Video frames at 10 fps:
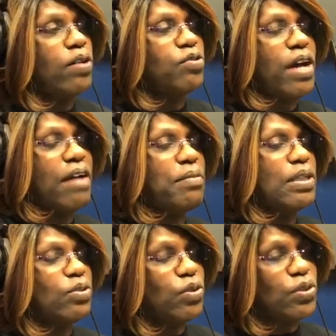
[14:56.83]
Drag
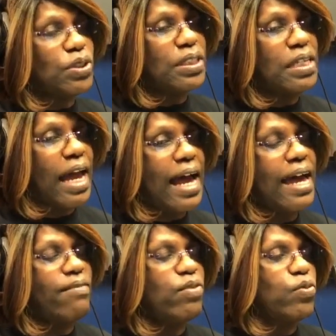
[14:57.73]
Race girls in here, I
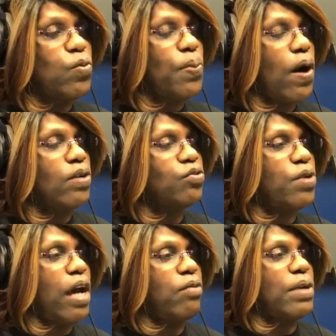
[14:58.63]
have the RuPaul
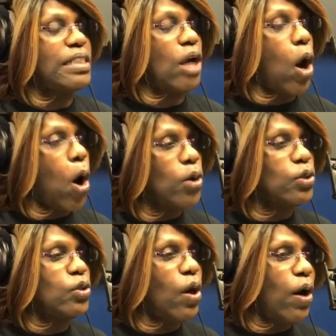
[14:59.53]
Drag Race
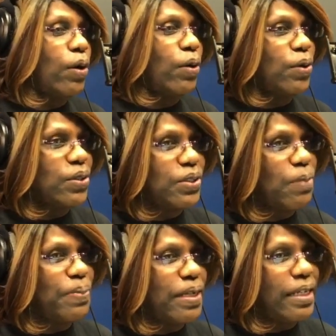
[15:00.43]
All-Star girls up in here.